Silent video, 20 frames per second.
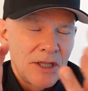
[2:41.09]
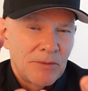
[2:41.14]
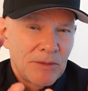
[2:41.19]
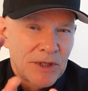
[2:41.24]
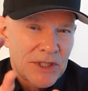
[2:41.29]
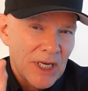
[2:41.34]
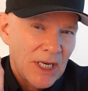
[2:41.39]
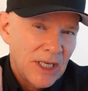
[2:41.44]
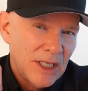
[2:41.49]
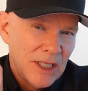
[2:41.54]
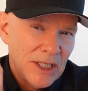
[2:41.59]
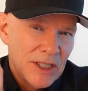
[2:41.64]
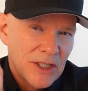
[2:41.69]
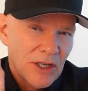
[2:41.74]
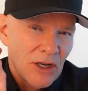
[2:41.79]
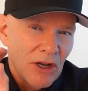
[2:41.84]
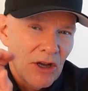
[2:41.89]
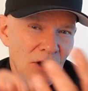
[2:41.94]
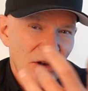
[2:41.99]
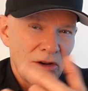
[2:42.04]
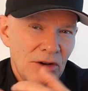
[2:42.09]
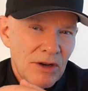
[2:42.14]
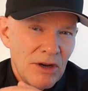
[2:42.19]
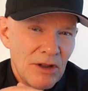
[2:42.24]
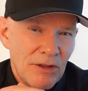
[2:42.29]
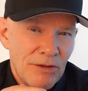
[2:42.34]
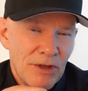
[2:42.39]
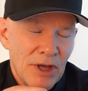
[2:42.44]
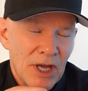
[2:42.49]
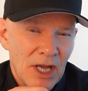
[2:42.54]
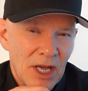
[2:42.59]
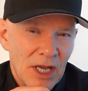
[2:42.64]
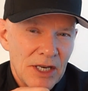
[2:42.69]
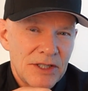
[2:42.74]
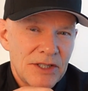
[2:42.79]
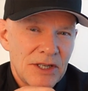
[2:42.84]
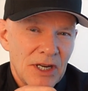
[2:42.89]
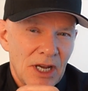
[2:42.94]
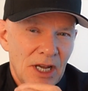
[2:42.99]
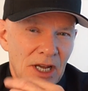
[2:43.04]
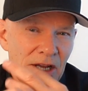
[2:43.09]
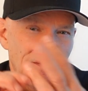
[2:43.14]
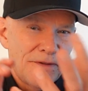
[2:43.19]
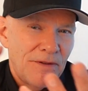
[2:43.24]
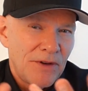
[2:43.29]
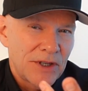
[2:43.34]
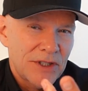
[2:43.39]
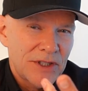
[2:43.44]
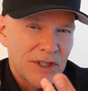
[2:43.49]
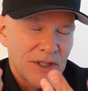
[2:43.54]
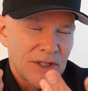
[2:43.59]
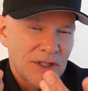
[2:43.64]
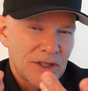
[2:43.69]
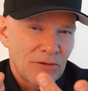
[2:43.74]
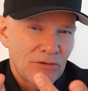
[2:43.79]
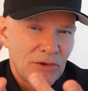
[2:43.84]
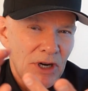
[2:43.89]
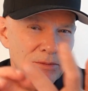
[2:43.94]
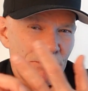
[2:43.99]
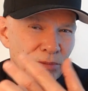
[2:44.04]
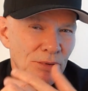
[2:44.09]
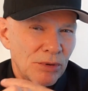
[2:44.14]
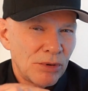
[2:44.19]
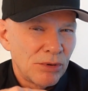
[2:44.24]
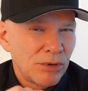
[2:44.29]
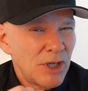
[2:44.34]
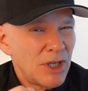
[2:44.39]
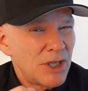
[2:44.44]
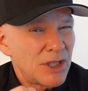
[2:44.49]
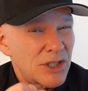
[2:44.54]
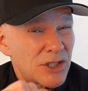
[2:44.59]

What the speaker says: The Mercedes on the hard tire versus the Red Bull